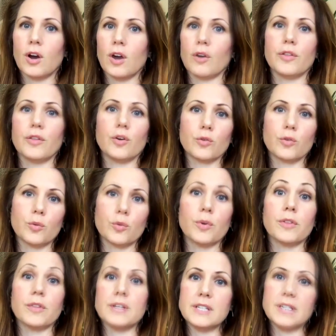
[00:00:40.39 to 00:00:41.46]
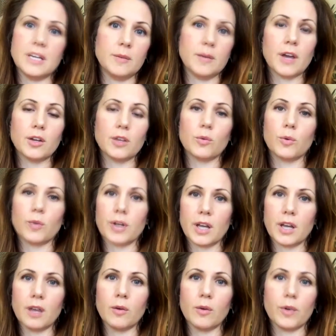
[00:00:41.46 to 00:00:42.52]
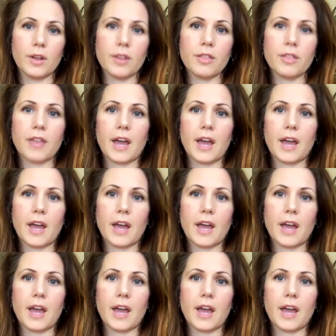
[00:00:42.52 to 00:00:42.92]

or the group or the team that you're working with.